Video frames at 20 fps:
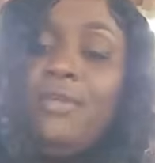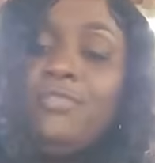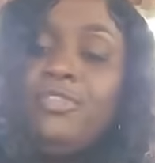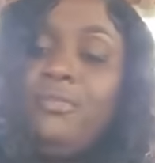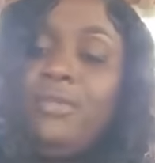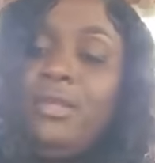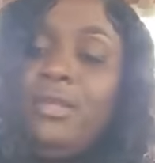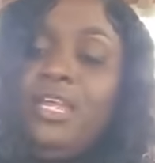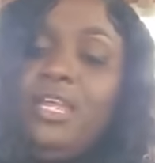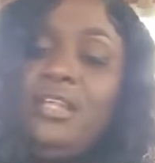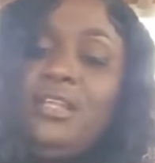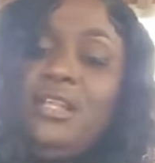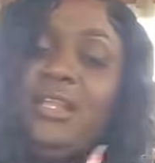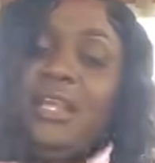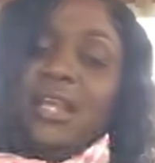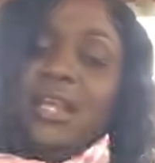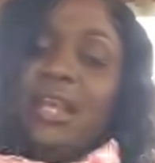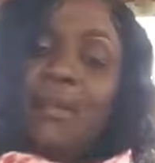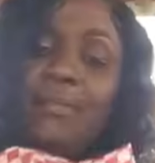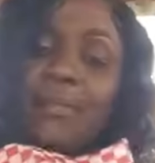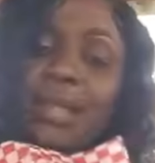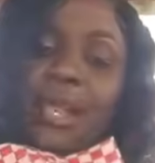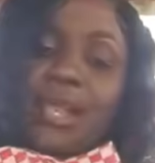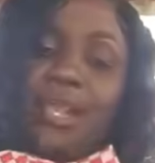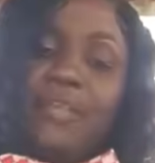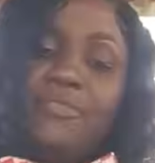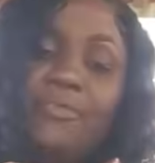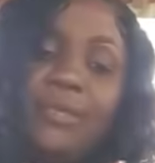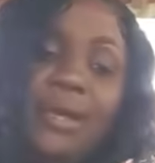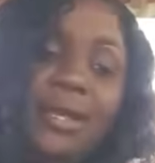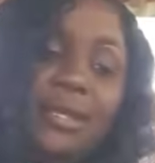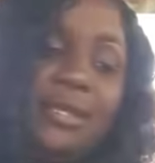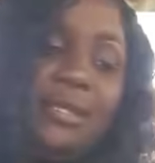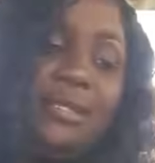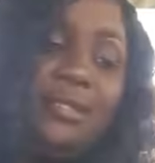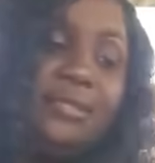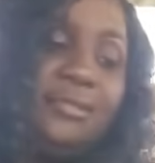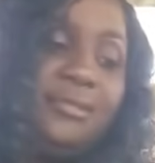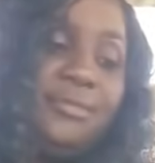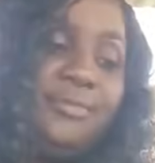I'm going to eat the leg and I left back
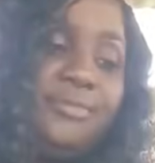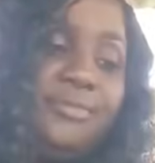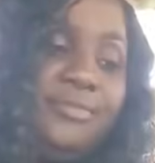this.